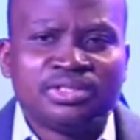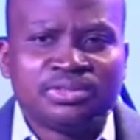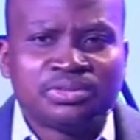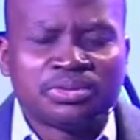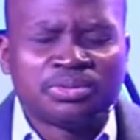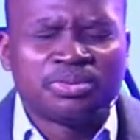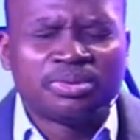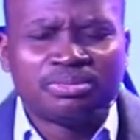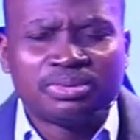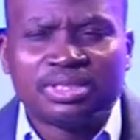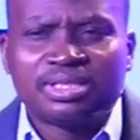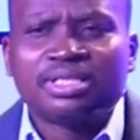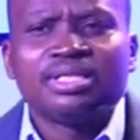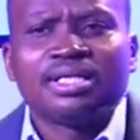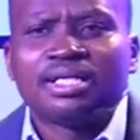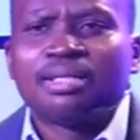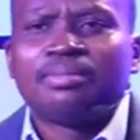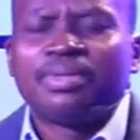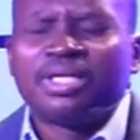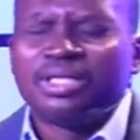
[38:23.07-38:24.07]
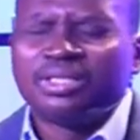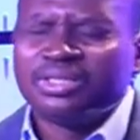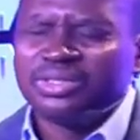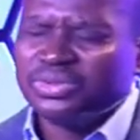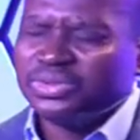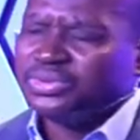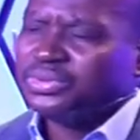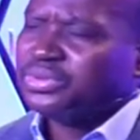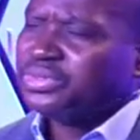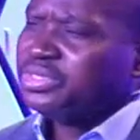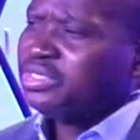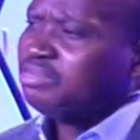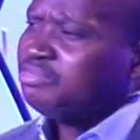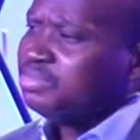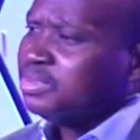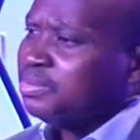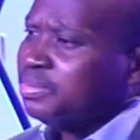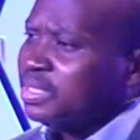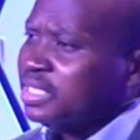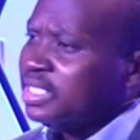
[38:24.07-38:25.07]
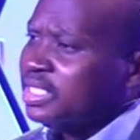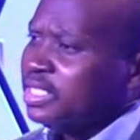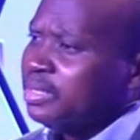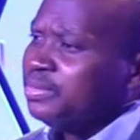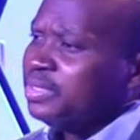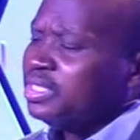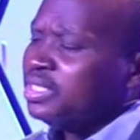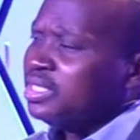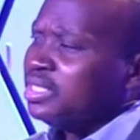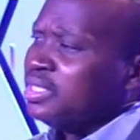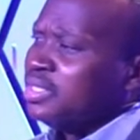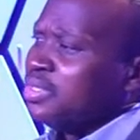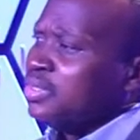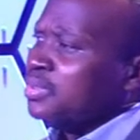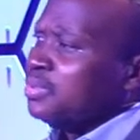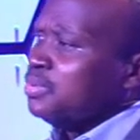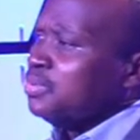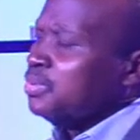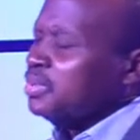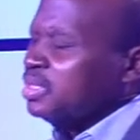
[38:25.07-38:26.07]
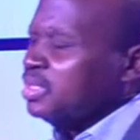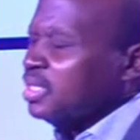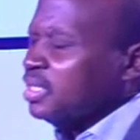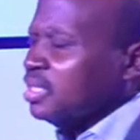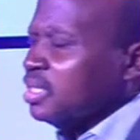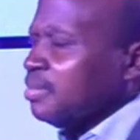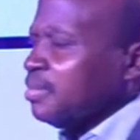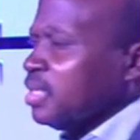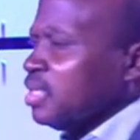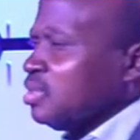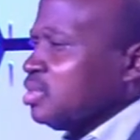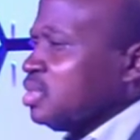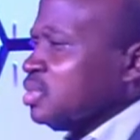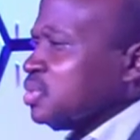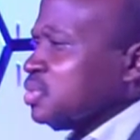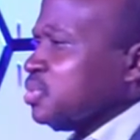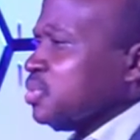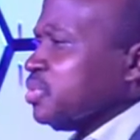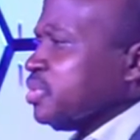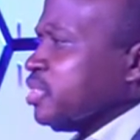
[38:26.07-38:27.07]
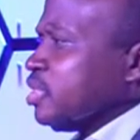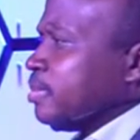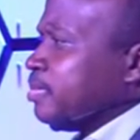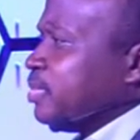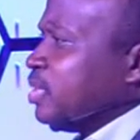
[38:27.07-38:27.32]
So when we think about the story of the pandemic, we think about the story of